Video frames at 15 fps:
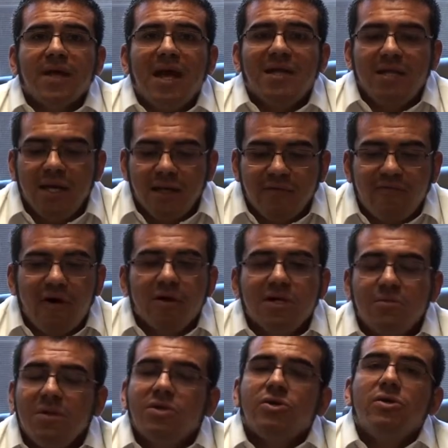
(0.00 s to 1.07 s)
at the end of all
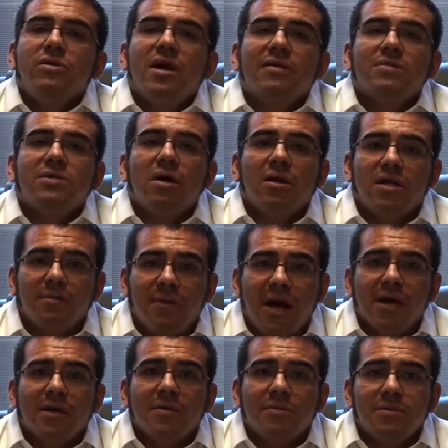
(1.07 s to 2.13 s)
this, make sure you have solid
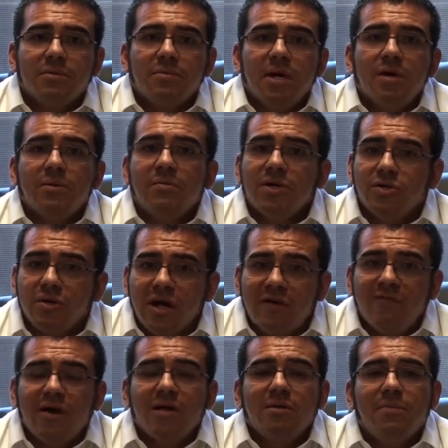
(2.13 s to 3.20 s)
backups. Make sure you
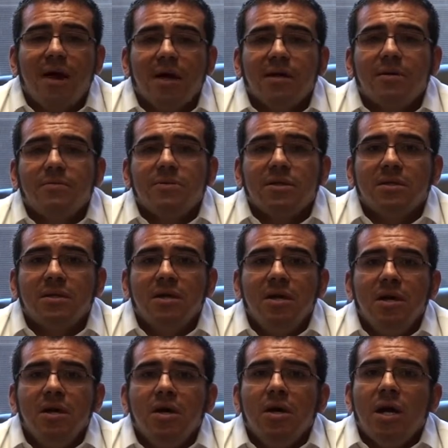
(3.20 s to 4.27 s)
have valid backups
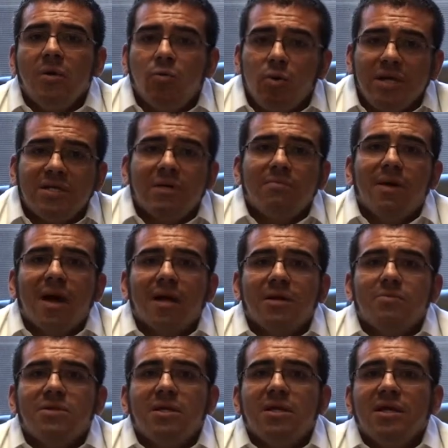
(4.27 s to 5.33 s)
and recent
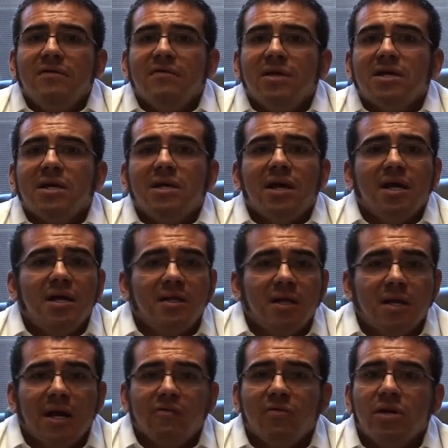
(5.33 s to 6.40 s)
backups in the event that
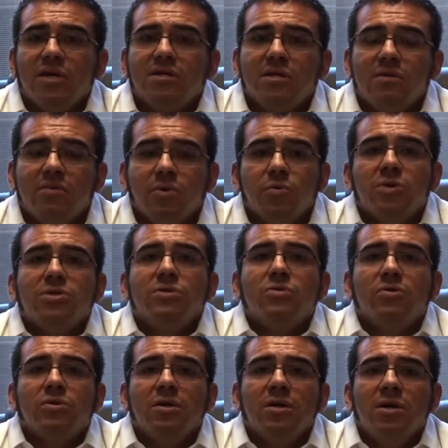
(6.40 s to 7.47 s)
anything ever needs to be
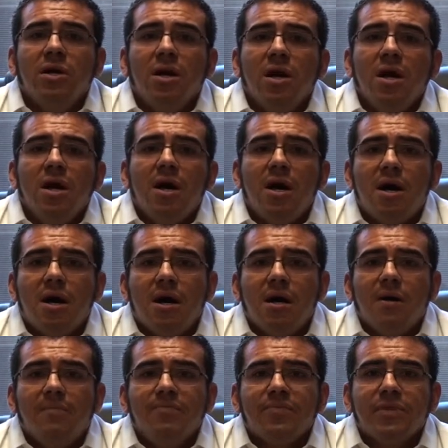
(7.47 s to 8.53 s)
restored.
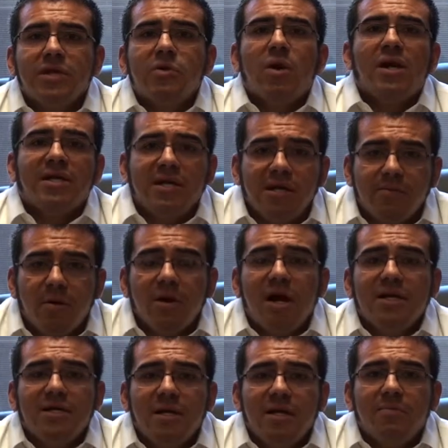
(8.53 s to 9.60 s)
Your IT
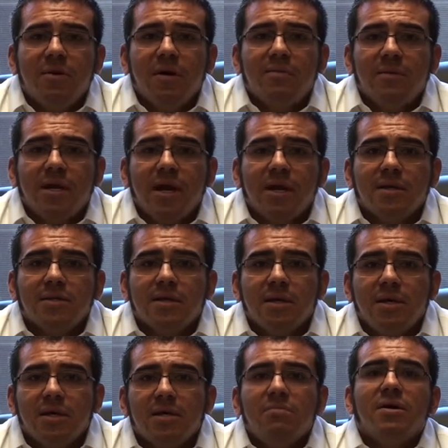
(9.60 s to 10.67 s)
department has
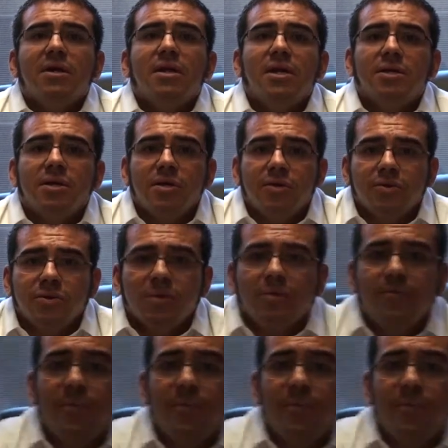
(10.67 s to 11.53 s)
the ability to do so.